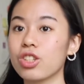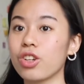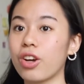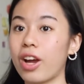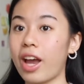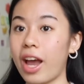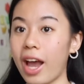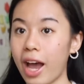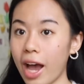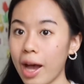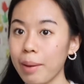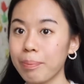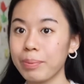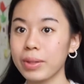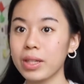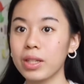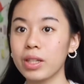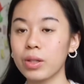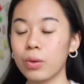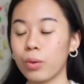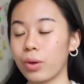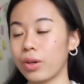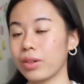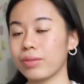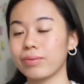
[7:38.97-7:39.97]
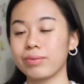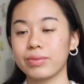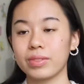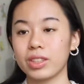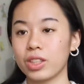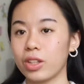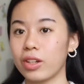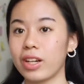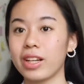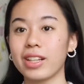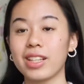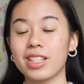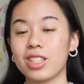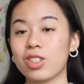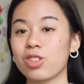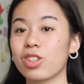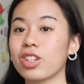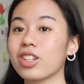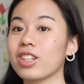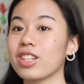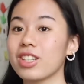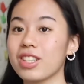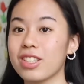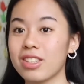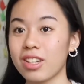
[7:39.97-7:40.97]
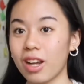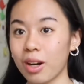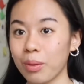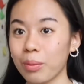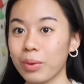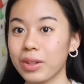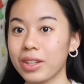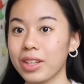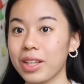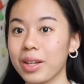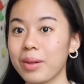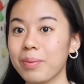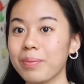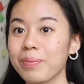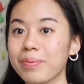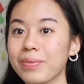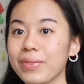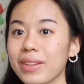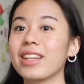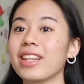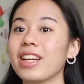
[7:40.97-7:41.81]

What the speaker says: you're happy, or your illustrator is done with them,